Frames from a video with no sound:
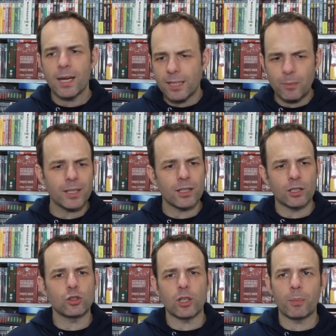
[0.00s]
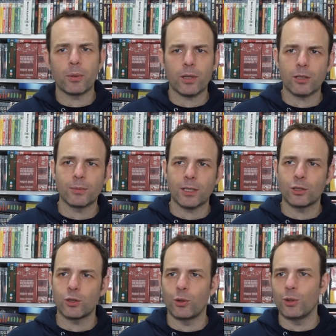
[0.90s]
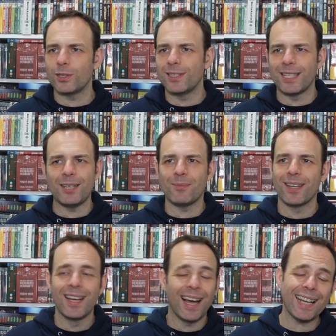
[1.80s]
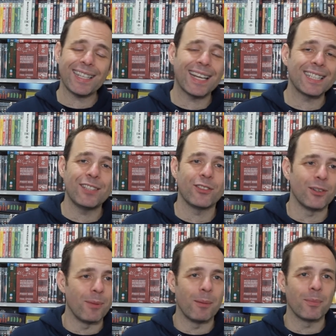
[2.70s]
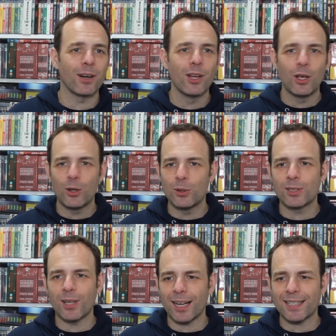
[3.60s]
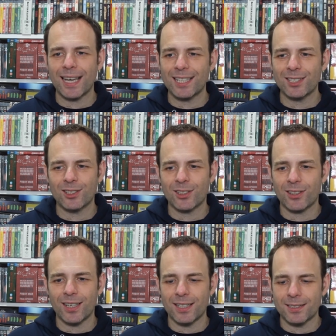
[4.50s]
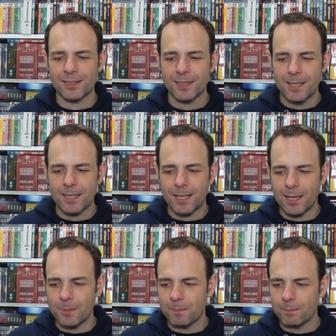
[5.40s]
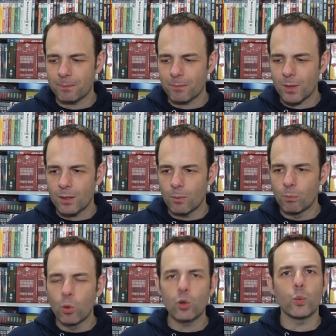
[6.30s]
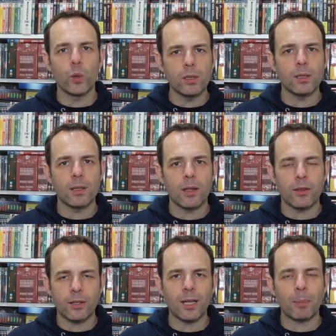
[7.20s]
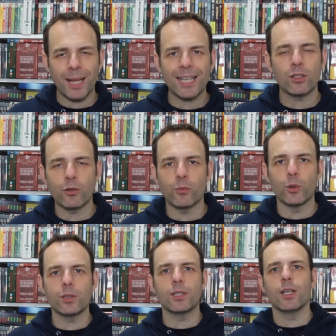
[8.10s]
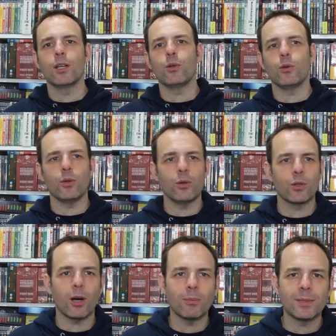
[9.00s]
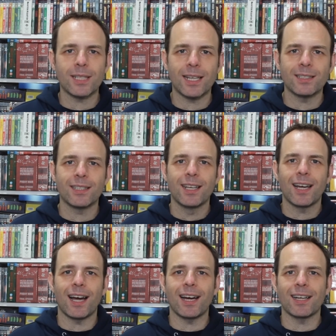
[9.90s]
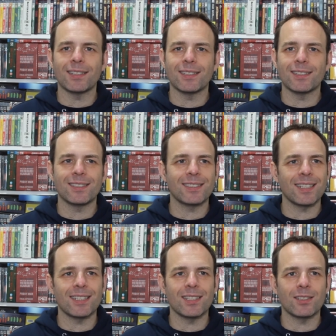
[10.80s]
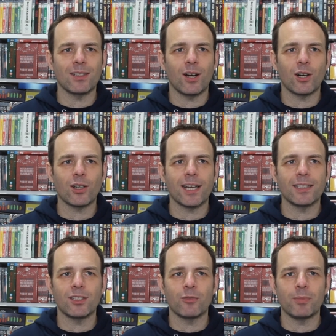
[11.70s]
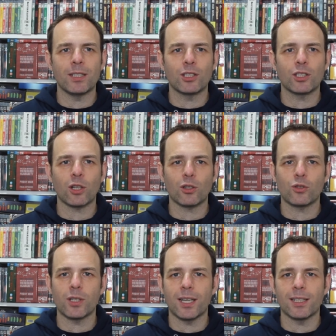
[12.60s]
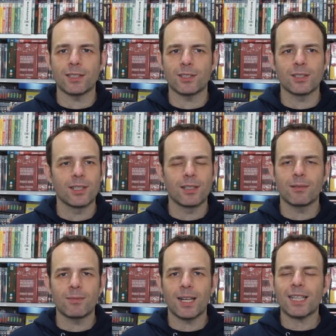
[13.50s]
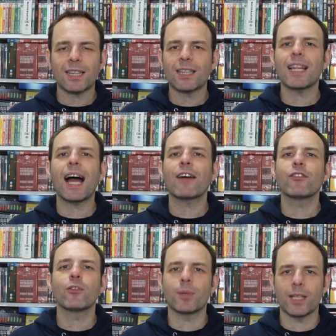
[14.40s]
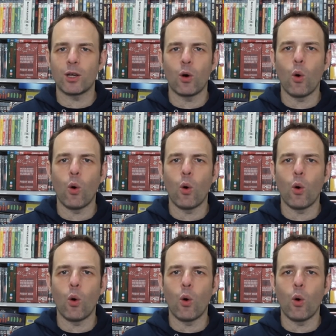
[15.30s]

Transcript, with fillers: And then we get the stripper that comes into it, whose name I can't even remember, who's a character that is more wooden than a plank of wood, who comes in, and her idea of being sultry is laughably